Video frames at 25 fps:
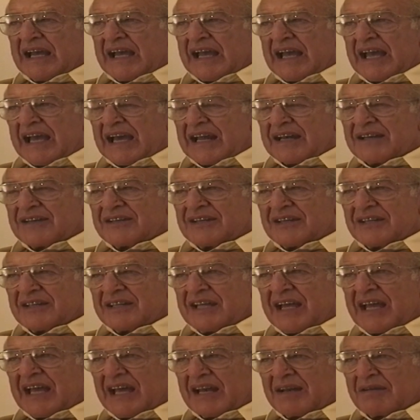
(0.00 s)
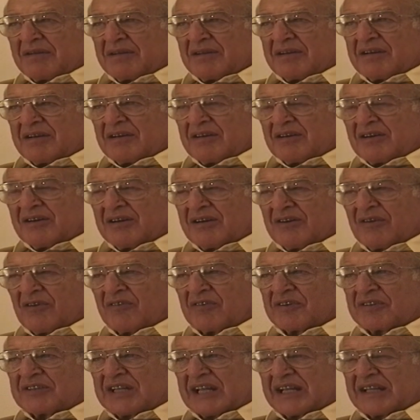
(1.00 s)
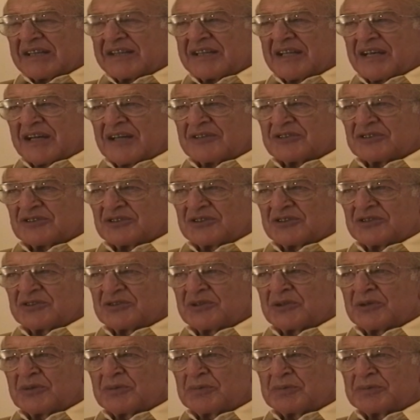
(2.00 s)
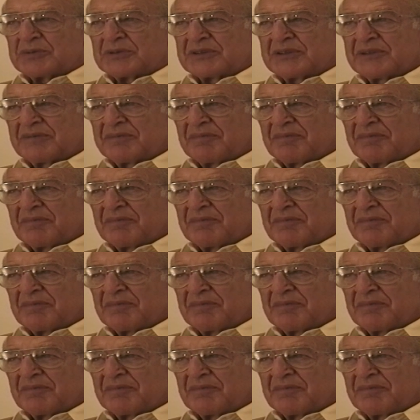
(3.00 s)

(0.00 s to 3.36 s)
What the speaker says: and they had over 10,000 troops,